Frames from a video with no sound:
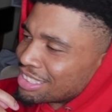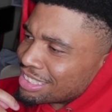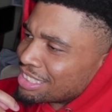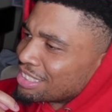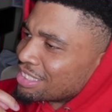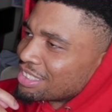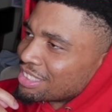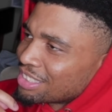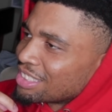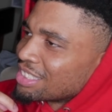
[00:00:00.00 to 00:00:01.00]

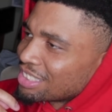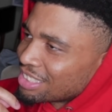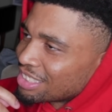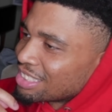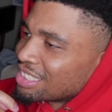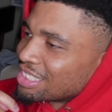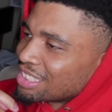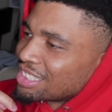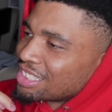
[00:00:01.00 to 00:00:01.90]
(silence)